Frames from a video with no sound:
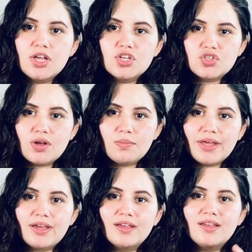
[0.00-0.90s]
So I'm
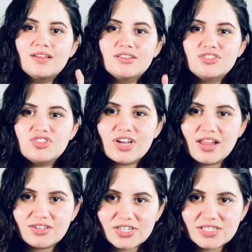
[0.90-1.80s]
like,
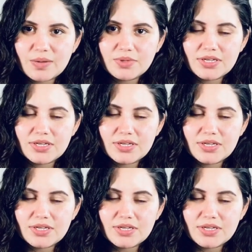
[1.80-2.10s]
challenge accepted,